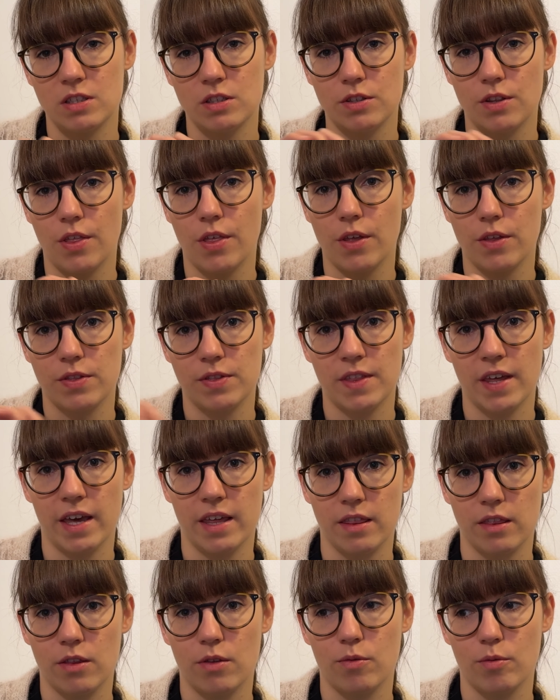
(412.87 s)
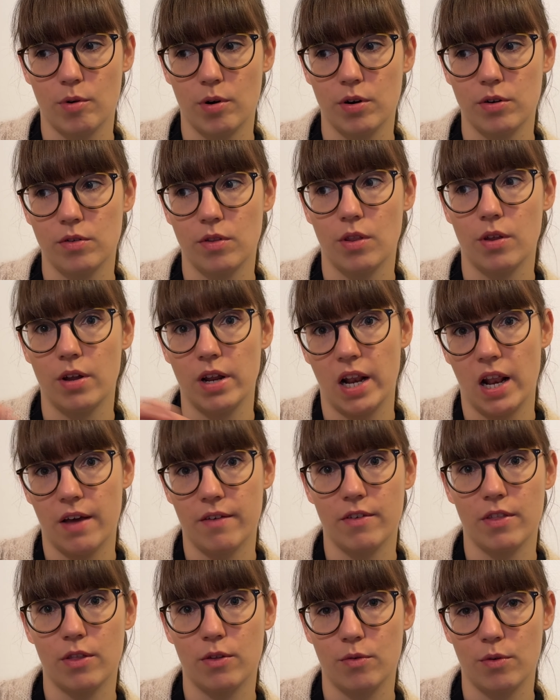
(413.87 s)
the 10th row, the
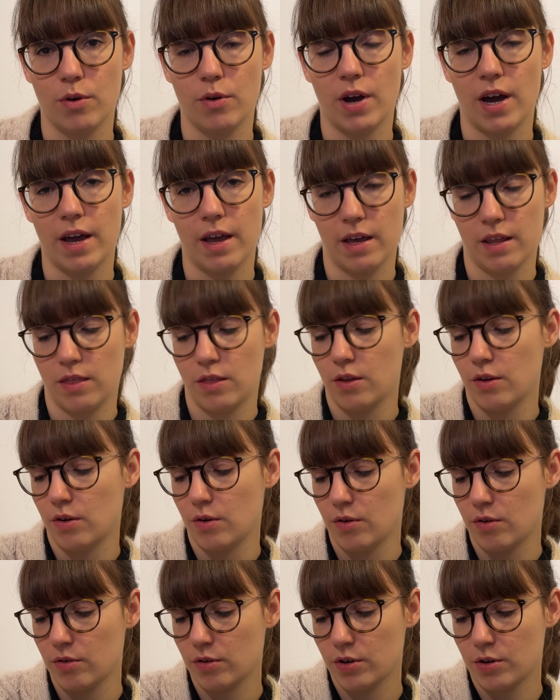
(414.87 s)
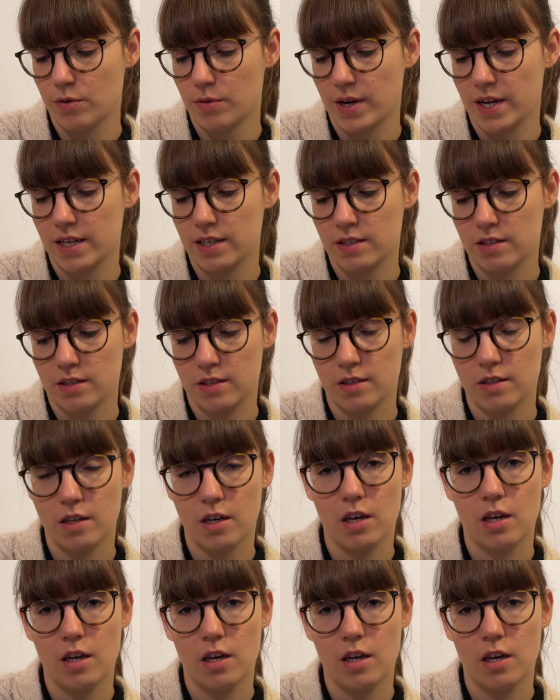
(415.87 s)
11th row, I had the correct,